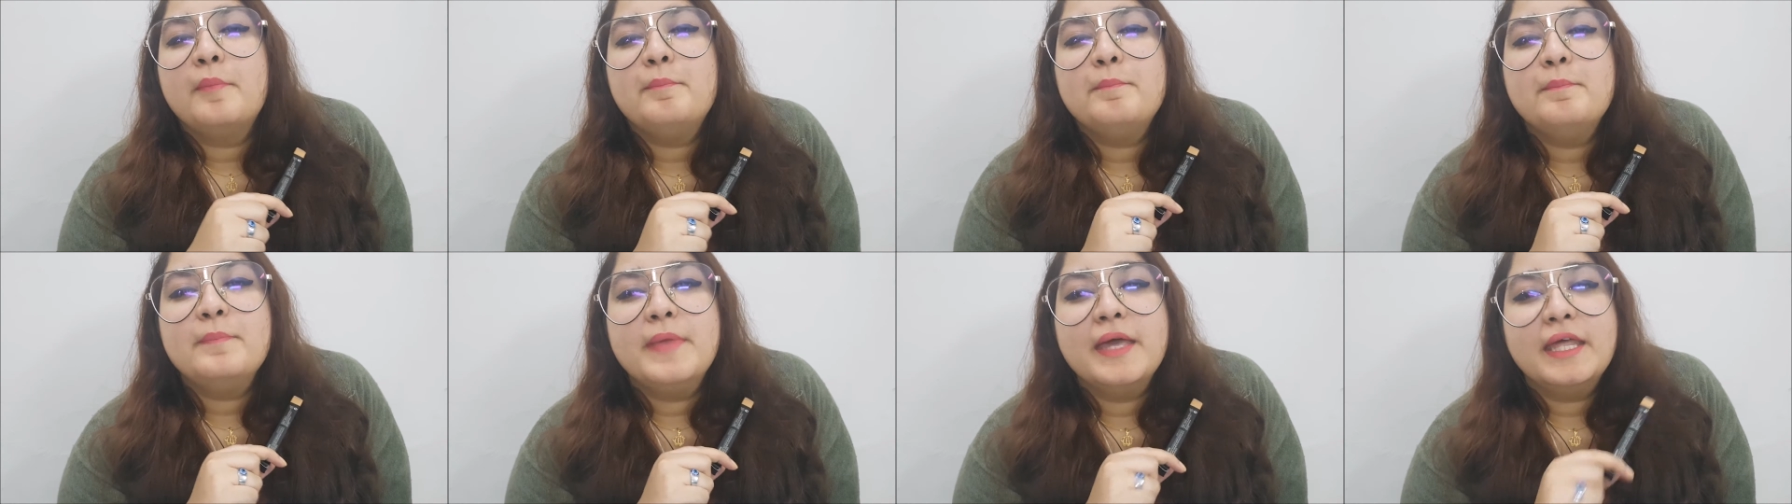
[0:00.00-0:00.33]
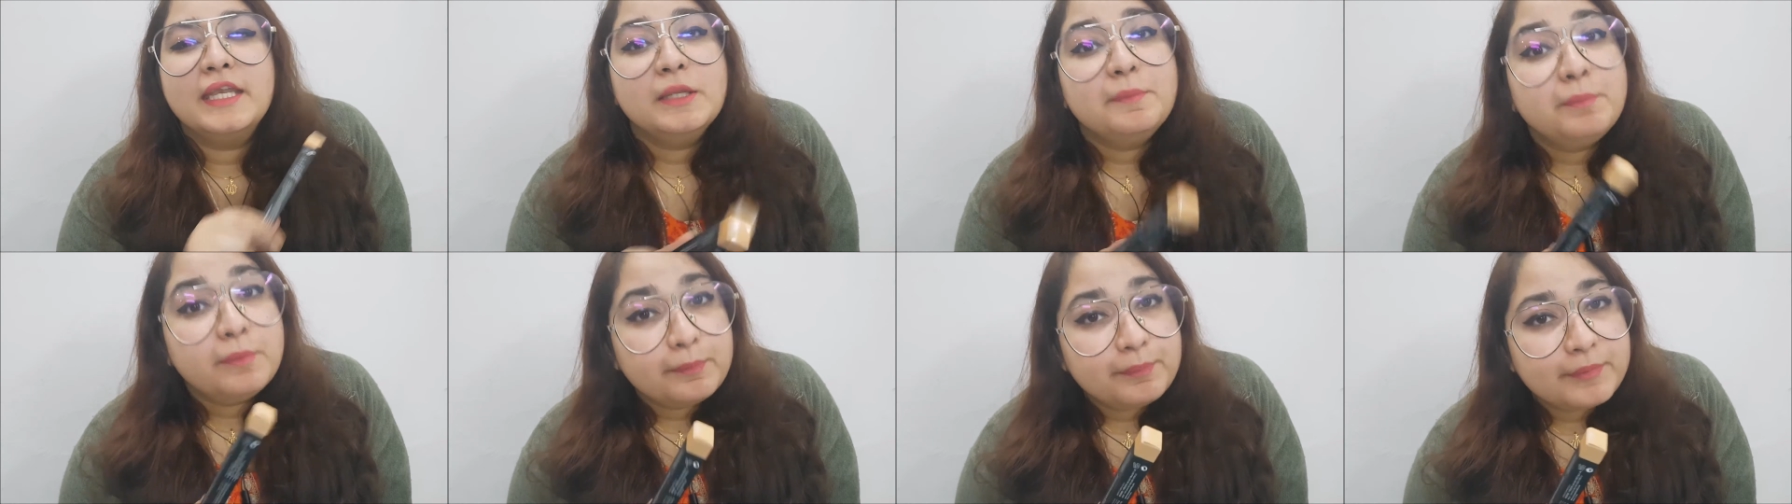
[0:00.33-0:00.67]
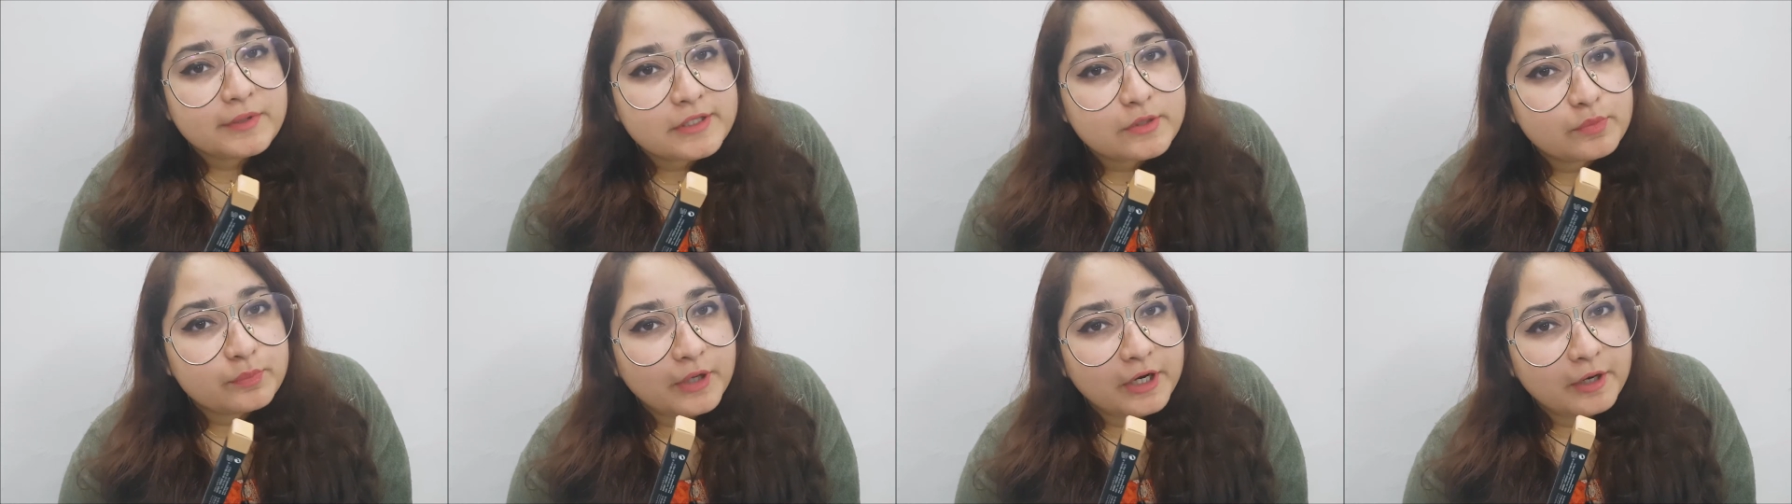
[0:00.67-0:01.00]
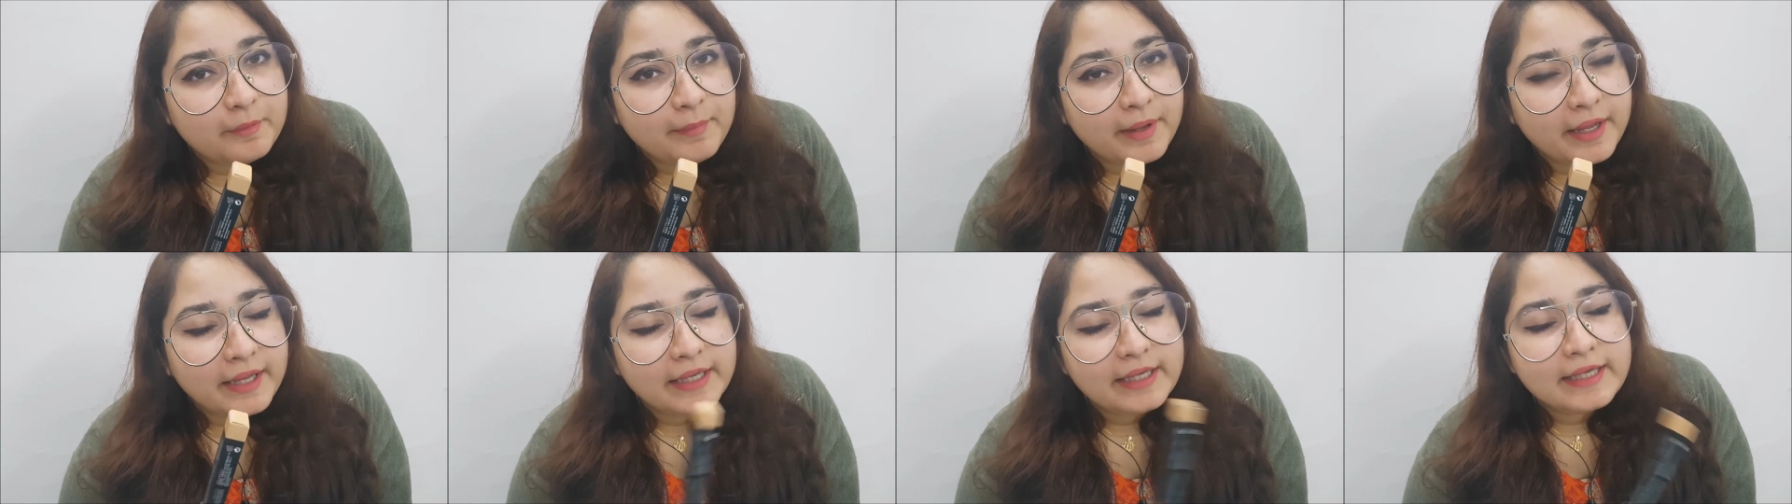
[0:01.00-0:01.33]
Many people
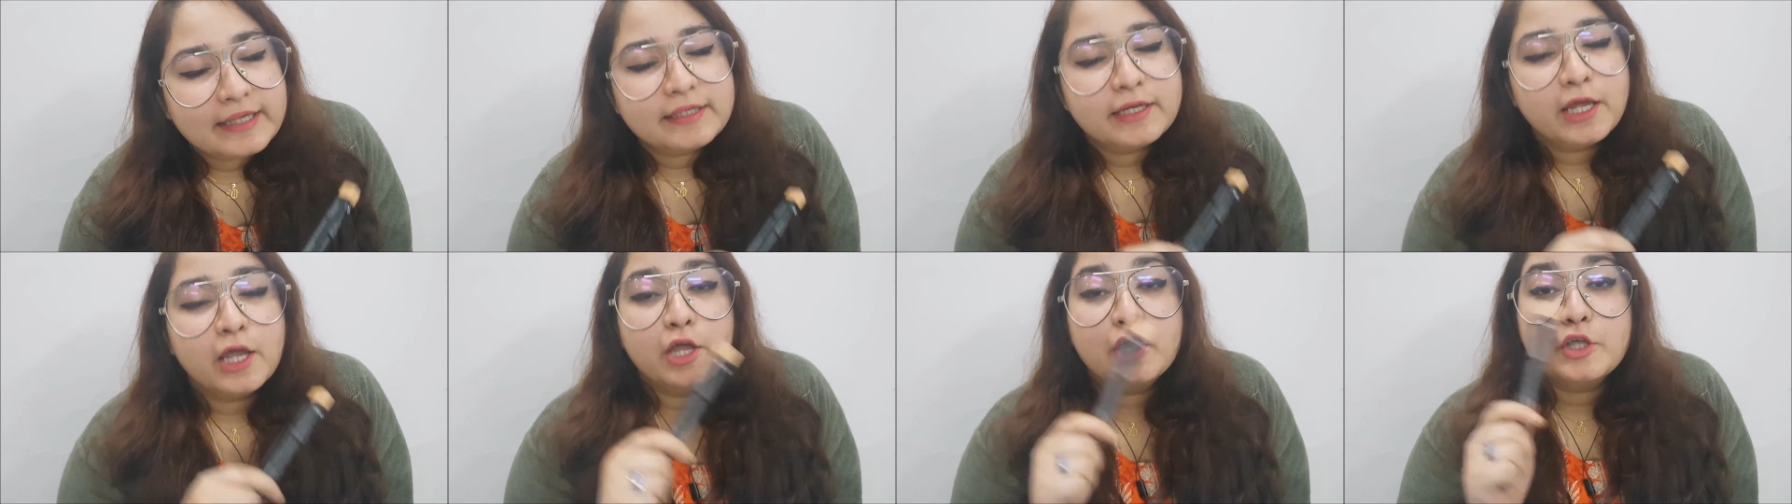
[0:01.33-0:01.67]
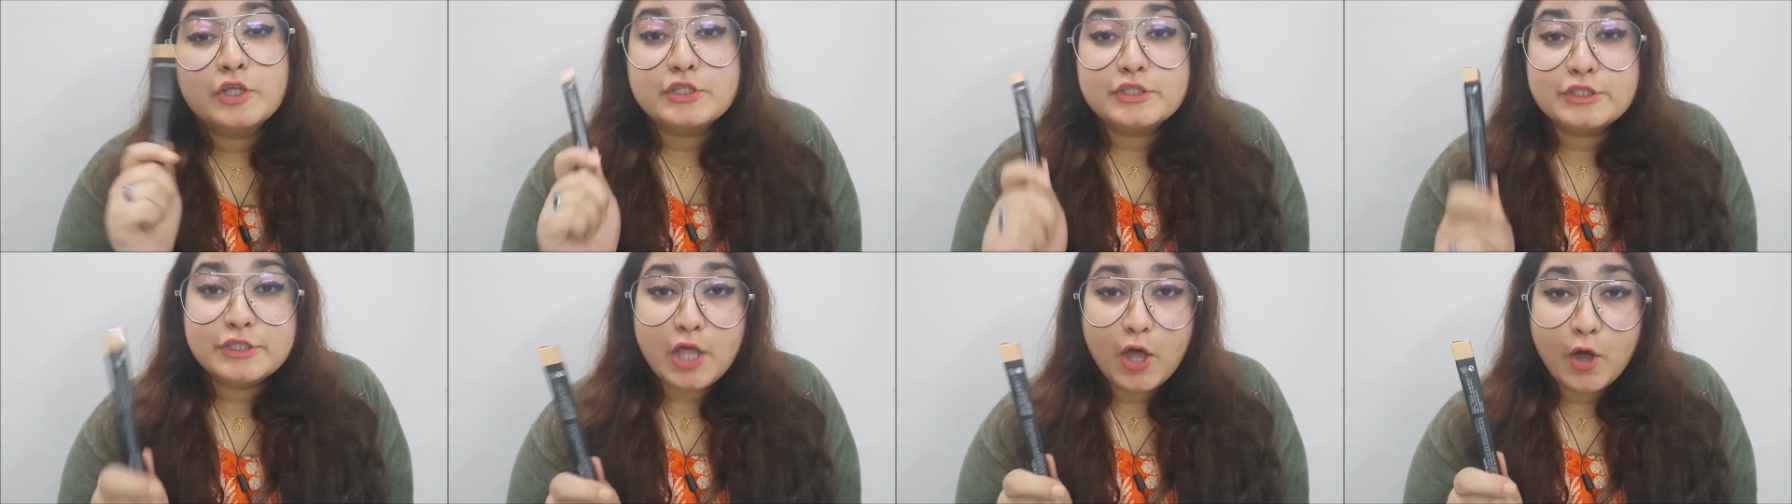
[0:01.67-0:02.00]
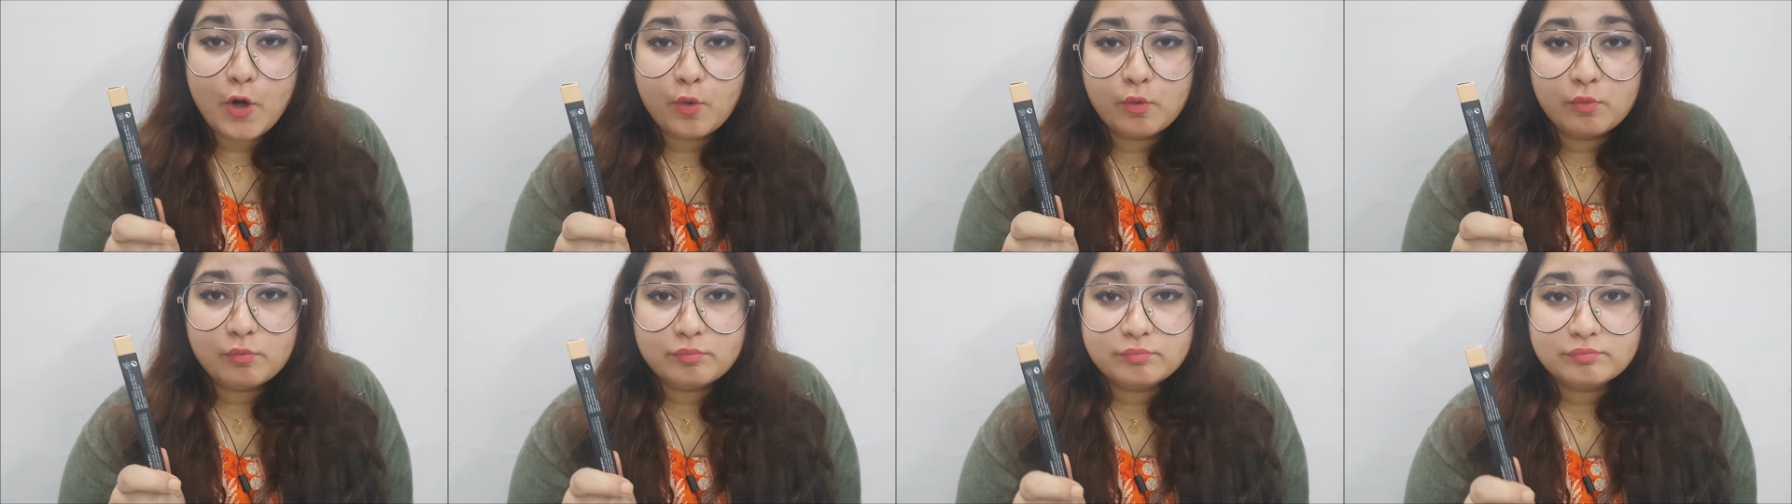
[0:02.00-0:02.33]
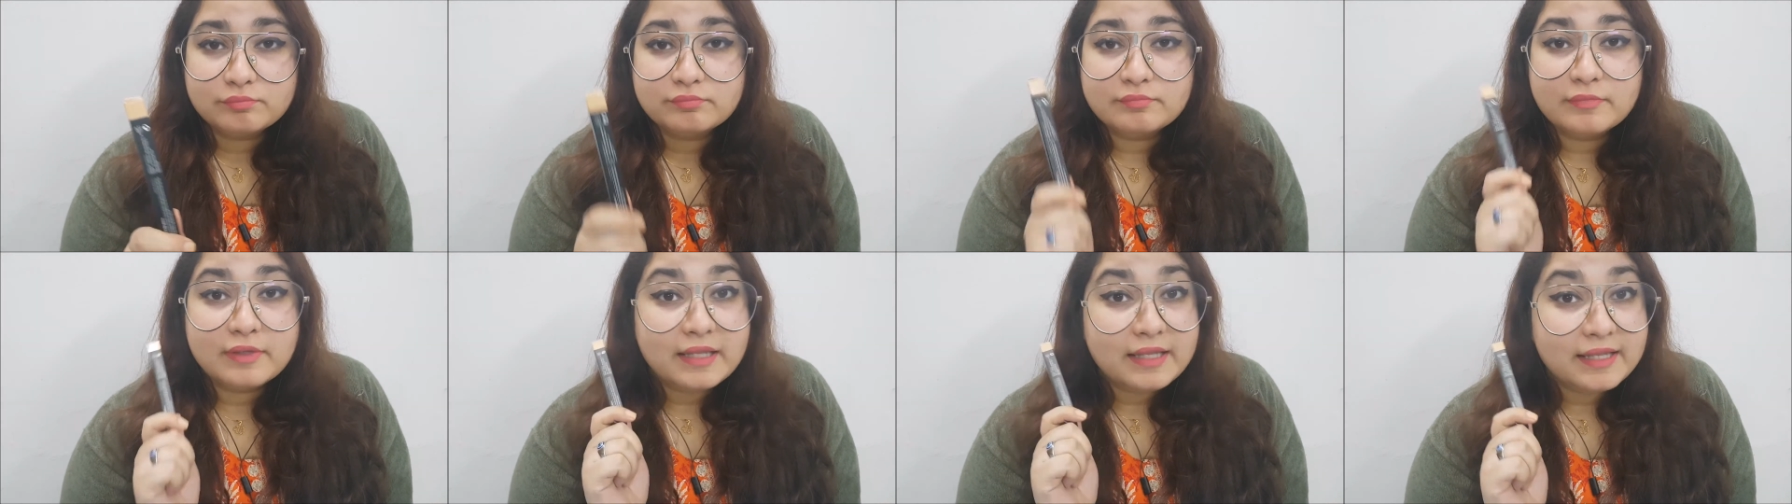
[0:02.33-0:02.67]
swear by it, so
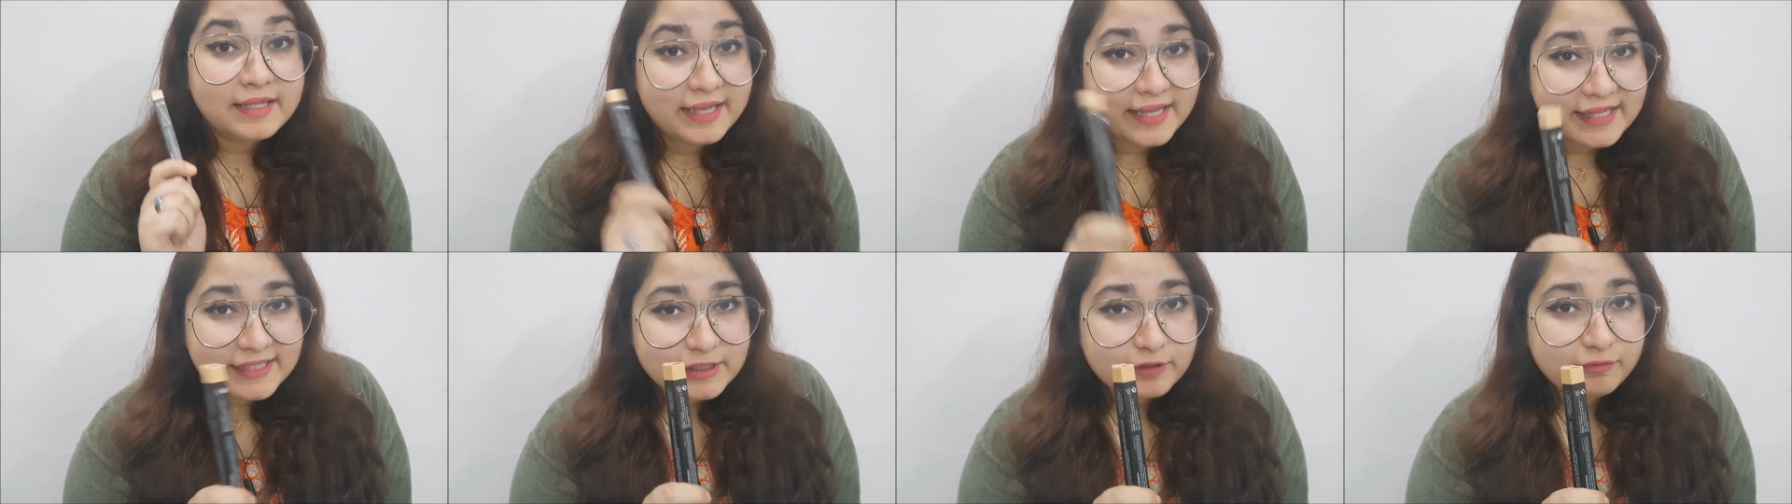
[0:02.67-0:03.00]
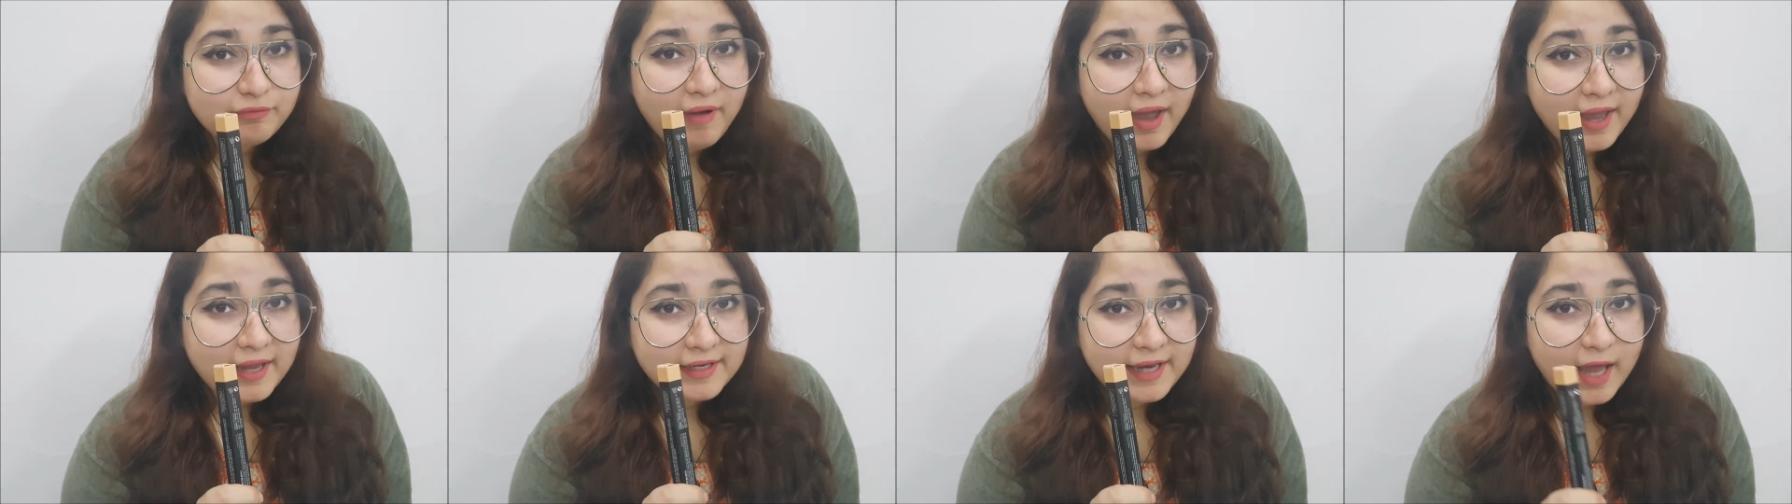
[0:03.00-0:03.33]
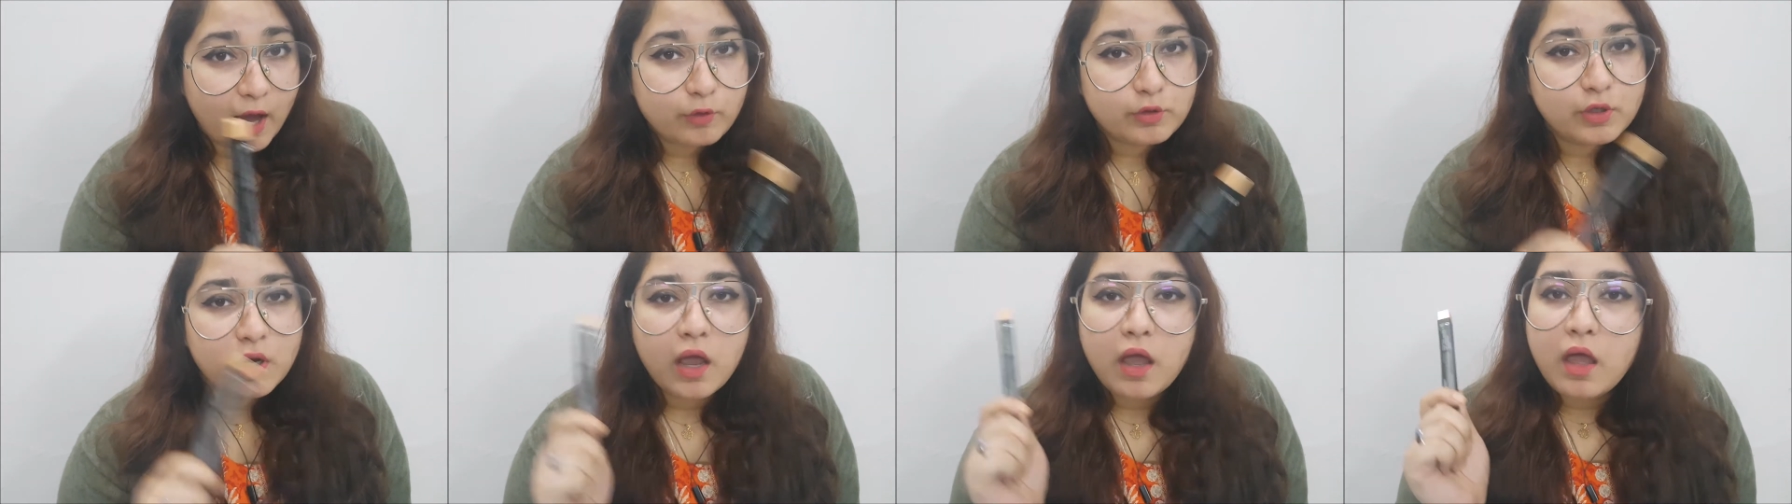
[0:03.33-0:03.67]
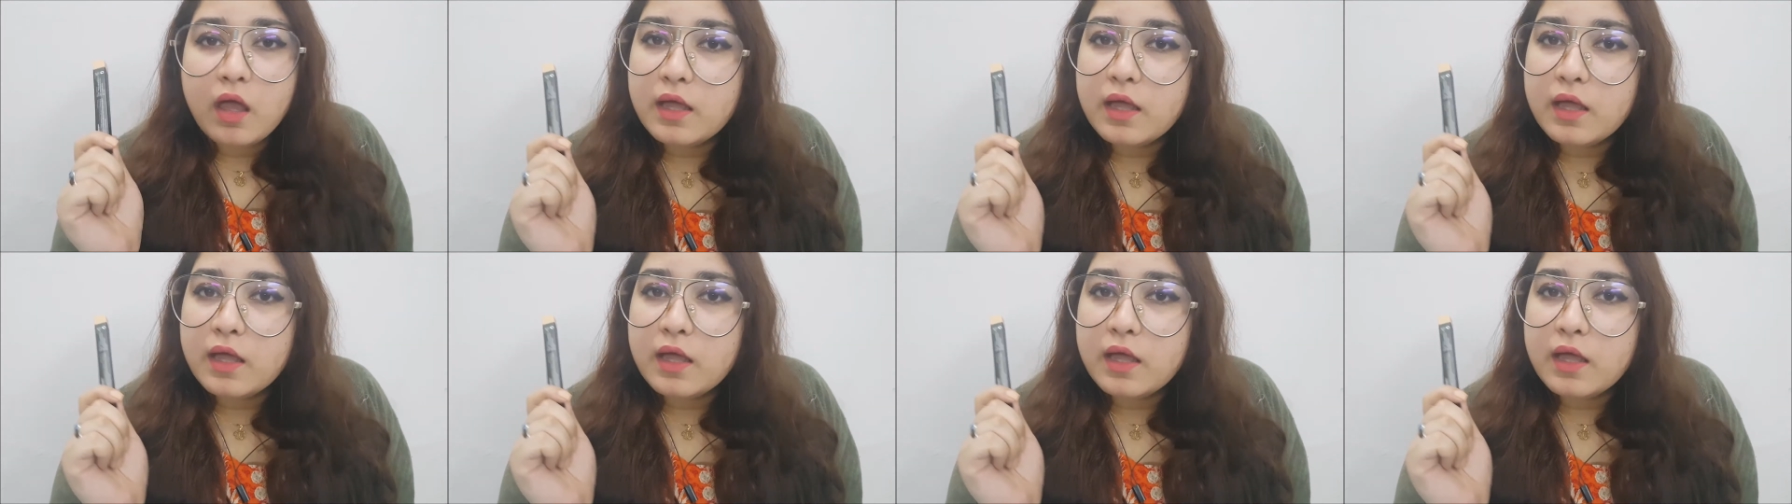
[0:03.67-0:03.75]
let's find out.